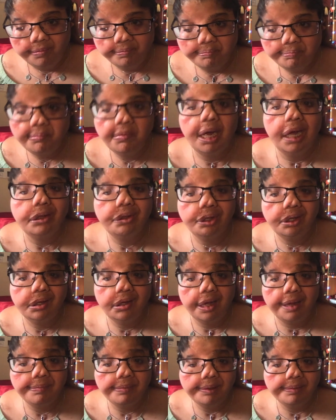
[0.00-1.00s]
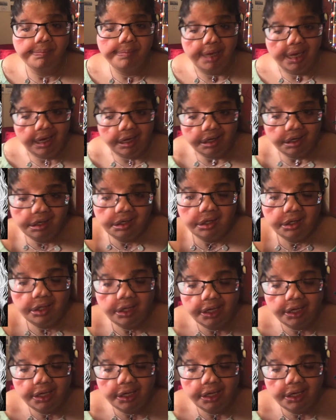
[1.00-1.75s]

magic coming back.